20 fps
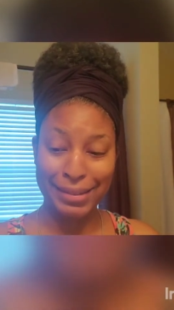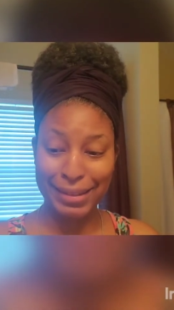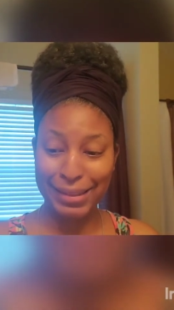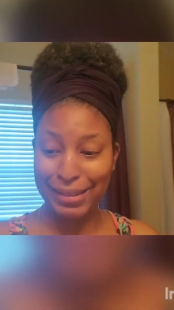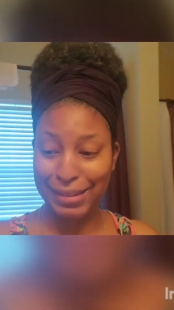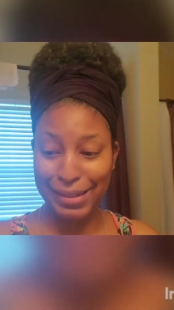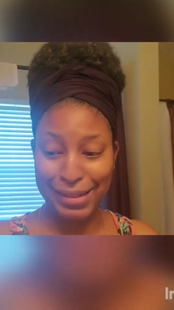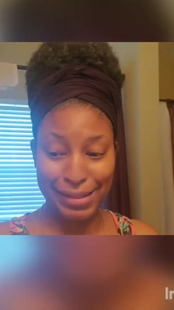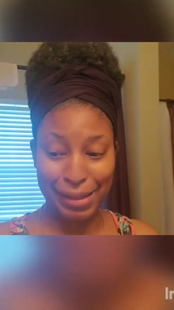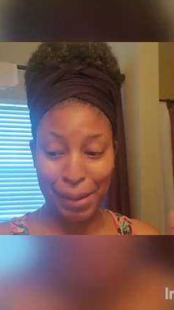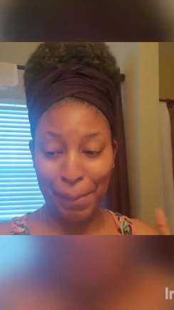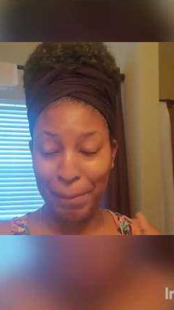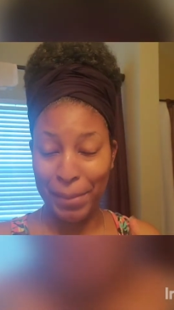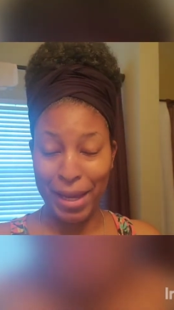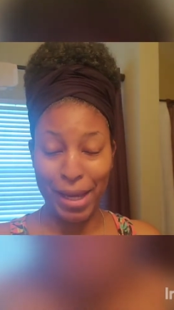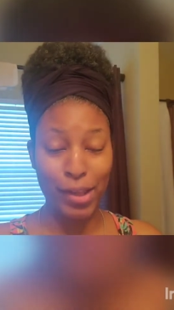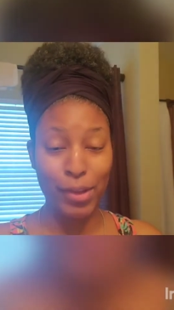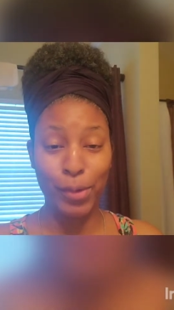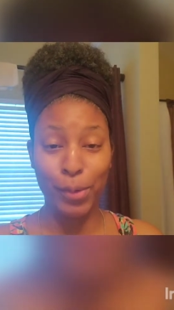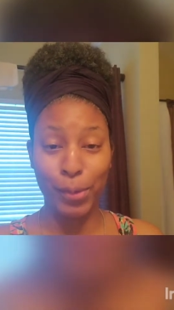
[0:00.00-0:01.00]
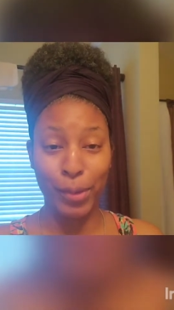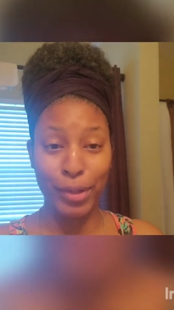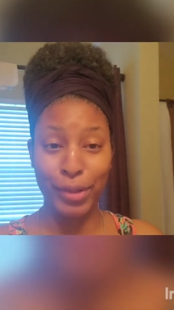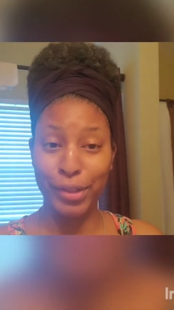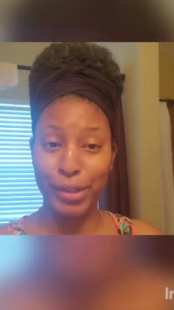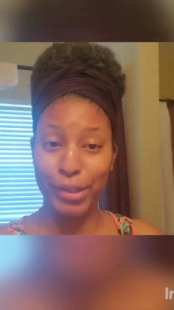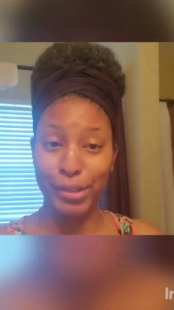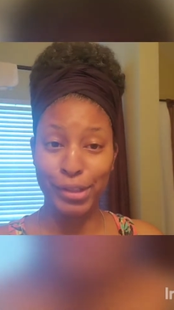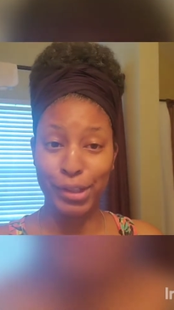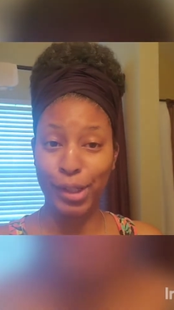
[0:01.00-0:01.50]
It doesn't matter whether
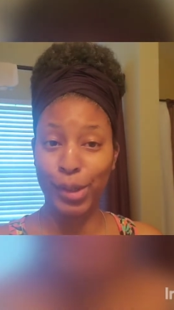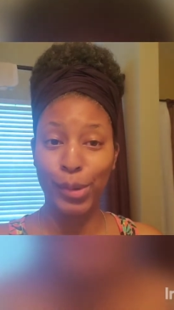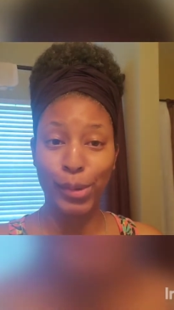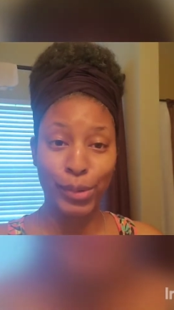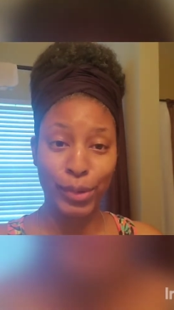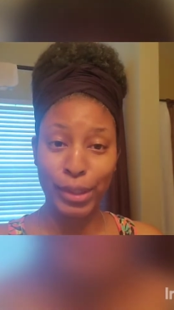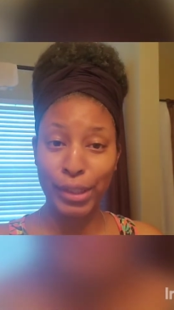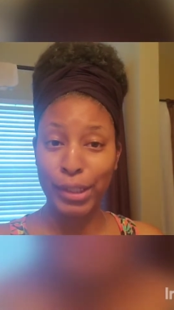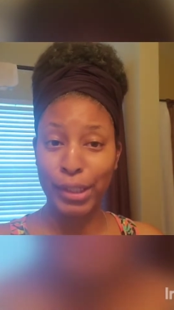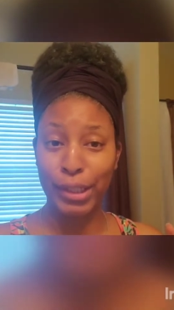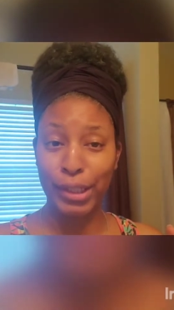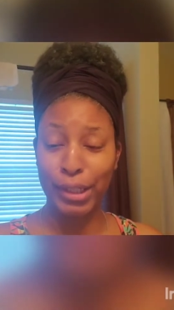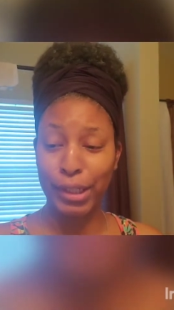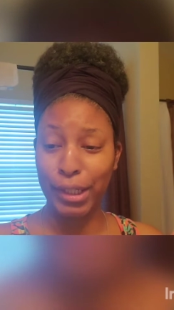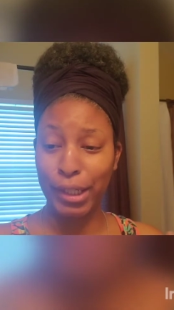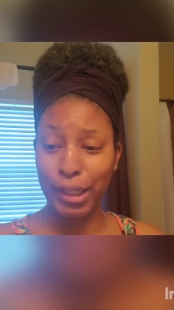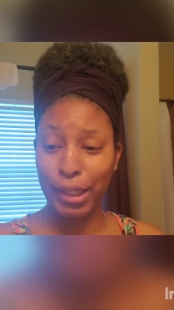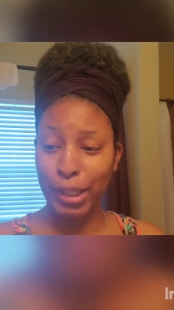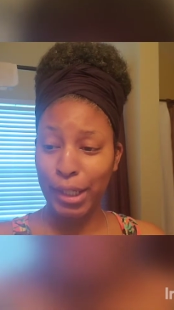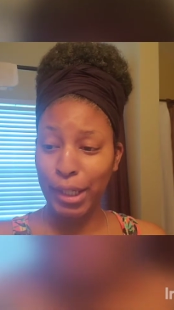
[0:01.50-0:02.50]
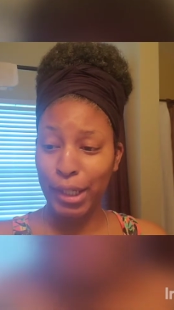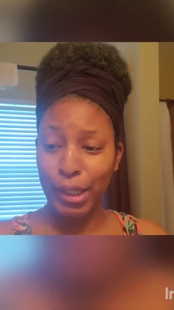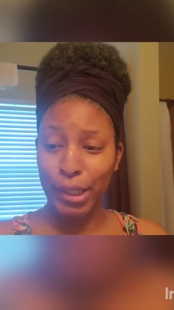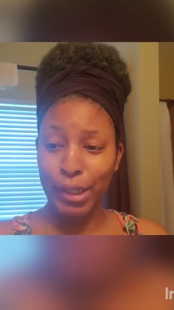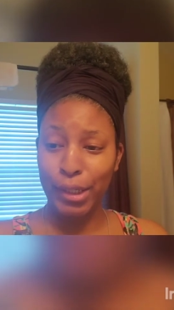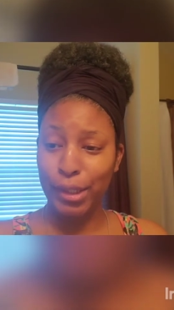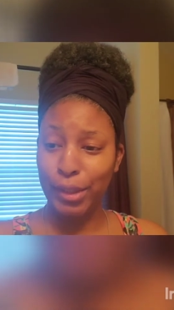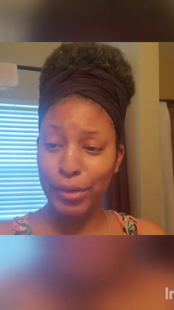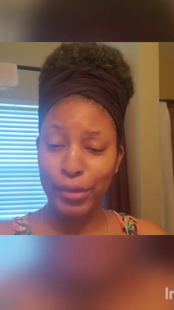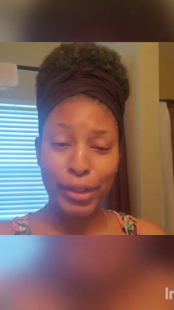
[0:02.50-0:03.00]
it's golden,
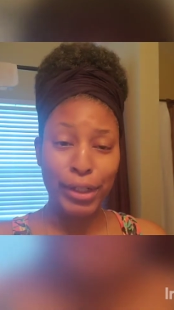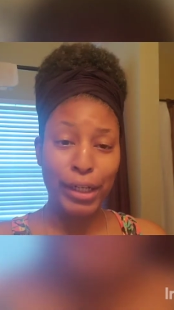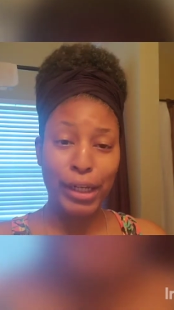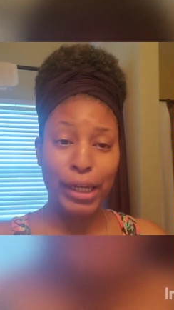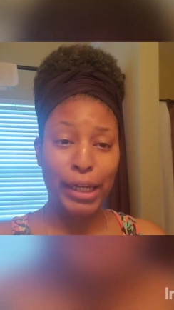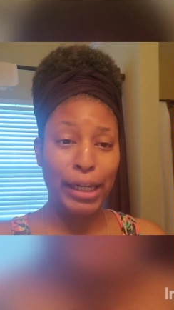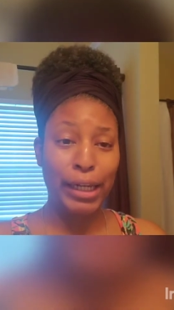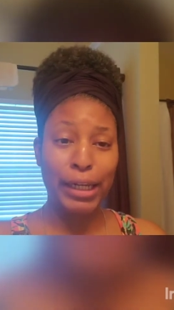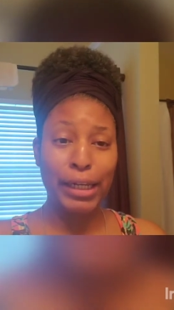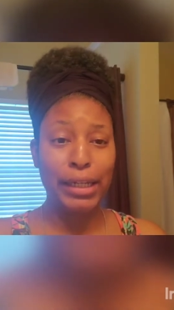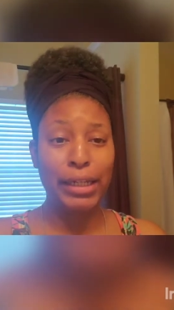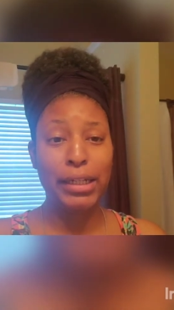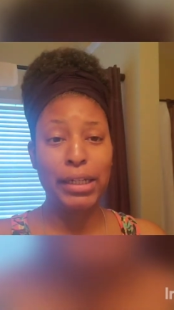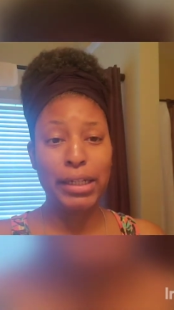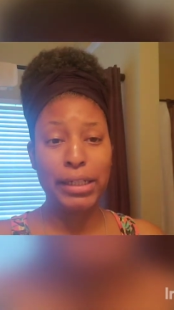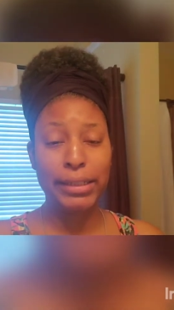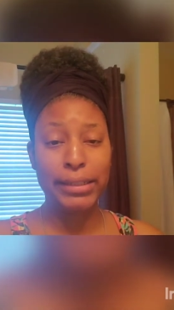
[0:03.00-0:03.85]
green,